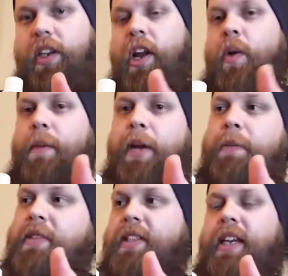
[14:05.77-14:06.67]
You know, when I
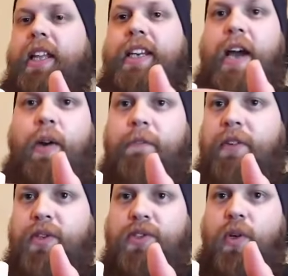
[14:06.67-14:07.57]
pick up the Sigelei now, it
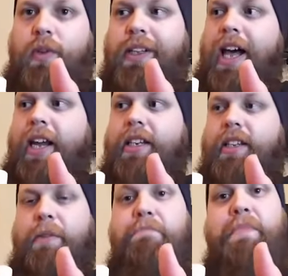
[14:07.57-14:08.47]
feels so
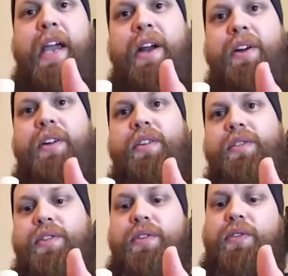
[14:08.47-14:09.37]
light compared
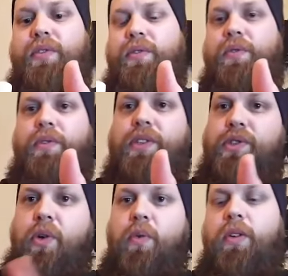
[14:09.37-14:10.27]
to the
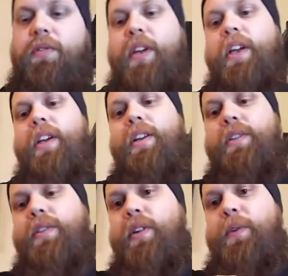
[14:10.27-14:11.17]
SnowWolf.
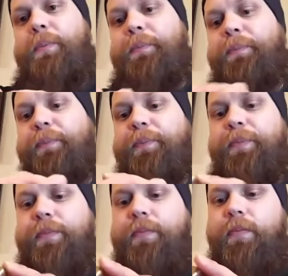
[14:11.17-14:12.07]
So,
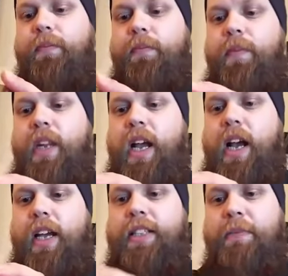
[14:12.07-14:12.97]

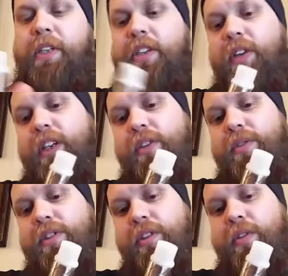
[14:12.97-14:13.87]
it's something you can get
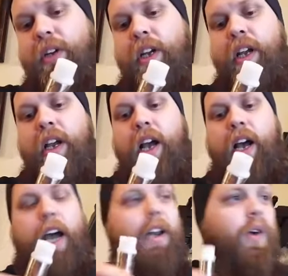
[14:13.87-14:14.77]
used to.
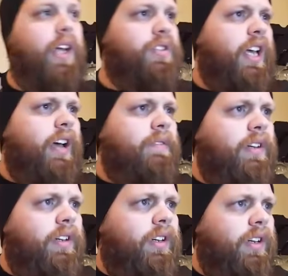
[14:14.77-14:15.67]
I don't actually have
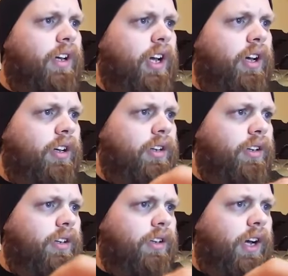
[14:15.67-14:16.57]
a
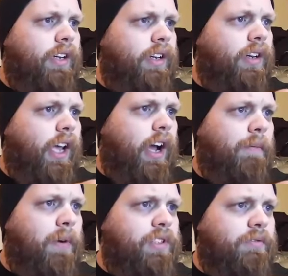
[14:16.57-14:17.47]
idea on
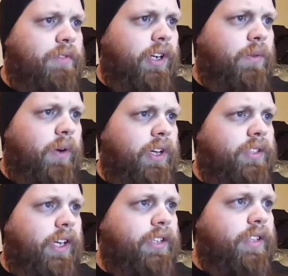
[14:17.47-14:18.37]
how much it fucking
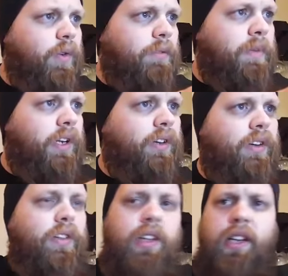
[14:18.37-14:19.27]
weighs. I guess that would have been a
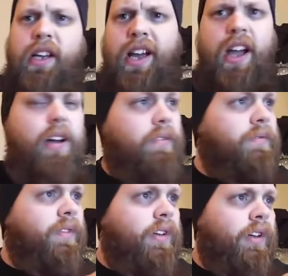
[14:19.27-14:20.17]
good thing to have.